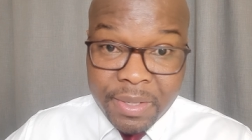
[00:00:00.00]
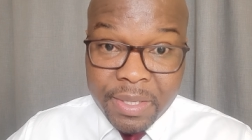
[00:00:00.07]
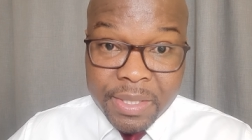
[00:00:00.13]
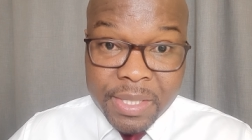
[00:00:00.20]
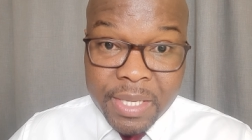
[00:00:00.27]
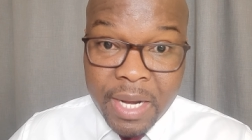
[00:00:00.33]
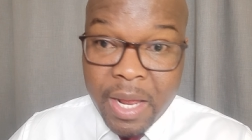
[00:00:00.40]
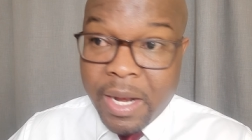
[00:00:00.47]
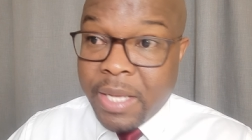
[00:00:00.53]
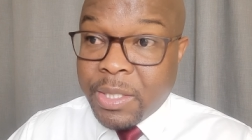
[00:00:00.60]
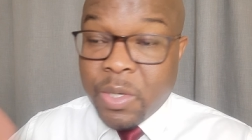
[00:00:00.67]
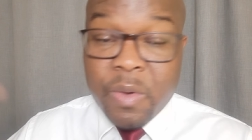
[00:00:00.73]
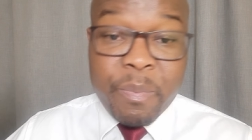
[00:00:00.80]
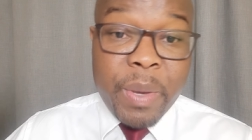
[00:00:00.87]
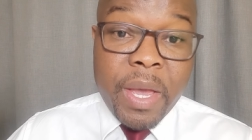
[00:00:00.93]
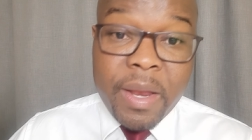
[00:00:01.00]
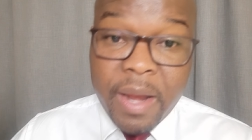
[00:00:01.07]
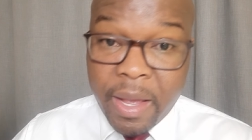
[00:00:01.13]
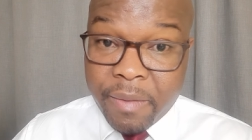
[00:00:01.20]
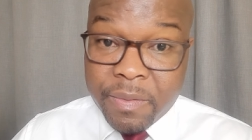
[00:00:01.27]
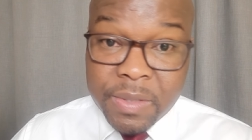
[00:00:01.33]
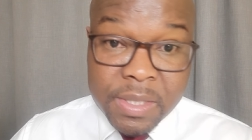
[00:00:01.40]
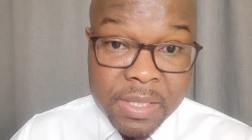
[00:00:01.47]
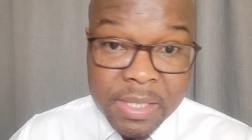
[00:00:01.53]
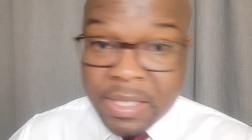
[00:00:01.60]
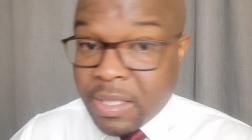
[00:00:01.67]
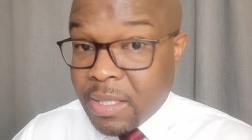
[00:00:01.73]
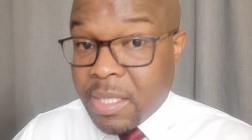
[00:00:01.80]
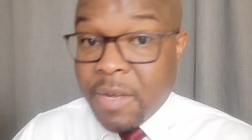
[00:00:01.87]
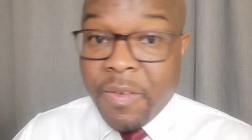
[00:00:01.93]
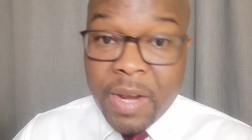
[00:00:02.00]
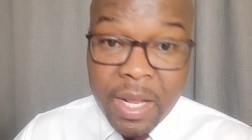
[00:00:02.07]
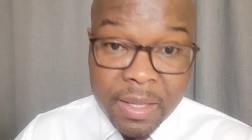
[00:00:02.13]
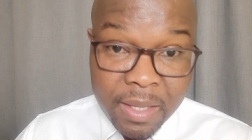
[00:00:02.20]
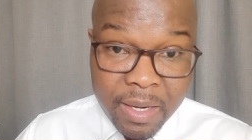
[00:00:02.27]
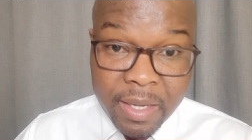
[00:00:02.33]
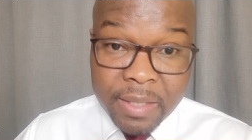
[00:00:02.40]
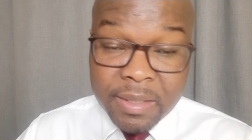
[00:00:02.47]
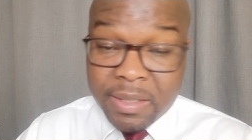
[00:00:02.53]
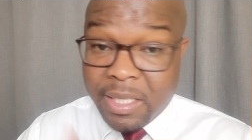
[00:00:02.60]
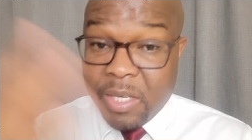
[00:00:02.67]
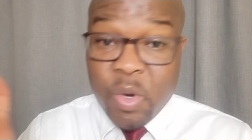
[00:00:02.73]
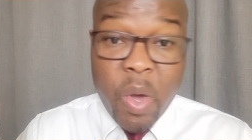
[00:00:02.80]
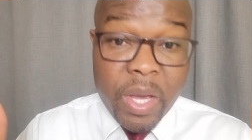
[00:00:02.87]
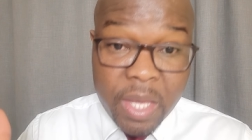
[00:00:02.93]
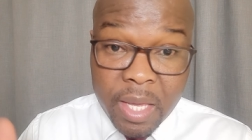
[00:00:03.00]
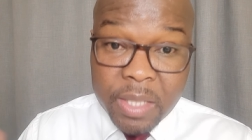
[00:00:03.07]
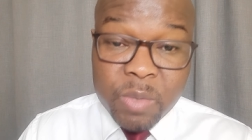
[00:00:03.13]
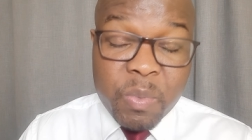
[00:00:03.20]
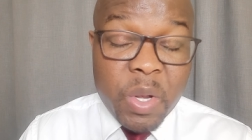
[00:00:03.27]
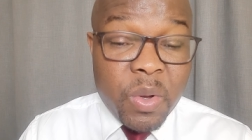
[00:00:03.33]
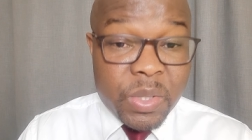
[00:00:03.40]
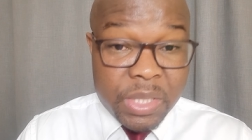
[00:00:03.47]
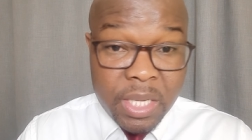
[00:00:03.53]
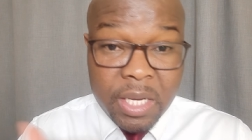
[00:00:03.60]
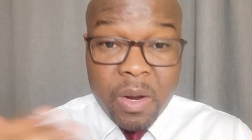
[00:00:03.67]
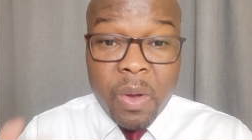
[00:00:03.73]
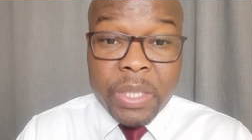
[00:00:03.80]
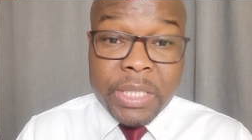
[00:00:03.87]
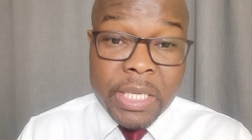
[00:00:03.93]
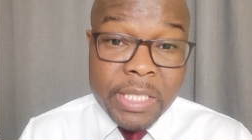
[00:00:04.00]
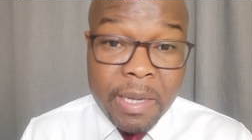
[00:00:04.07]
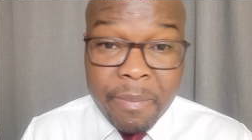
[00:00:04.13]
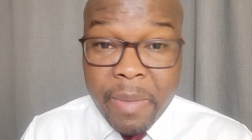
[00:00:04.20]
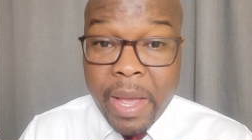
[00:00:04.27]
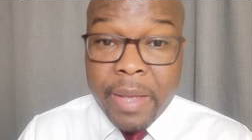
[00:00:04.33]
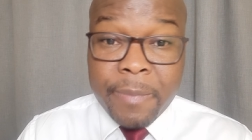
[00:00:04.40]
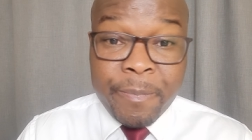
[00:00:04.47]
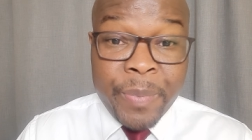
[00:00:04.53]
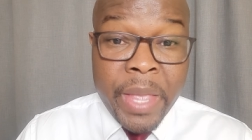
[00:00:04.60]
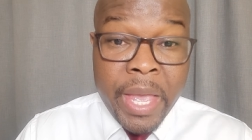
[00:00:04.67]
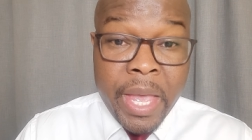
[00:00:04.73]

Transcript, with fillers: sin unless you pay like 700 in your case because it all determined